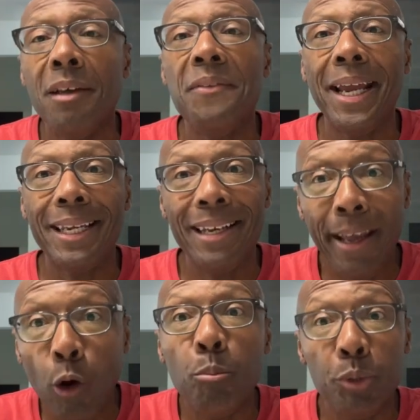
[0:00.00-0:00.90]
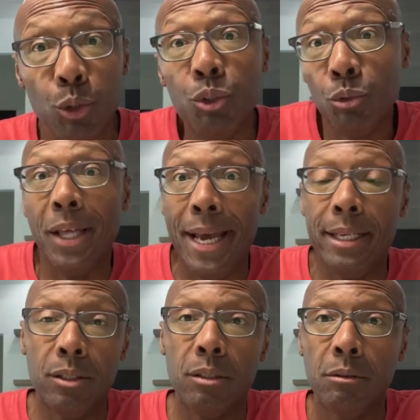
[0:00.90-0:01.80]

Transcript: that can help you do that.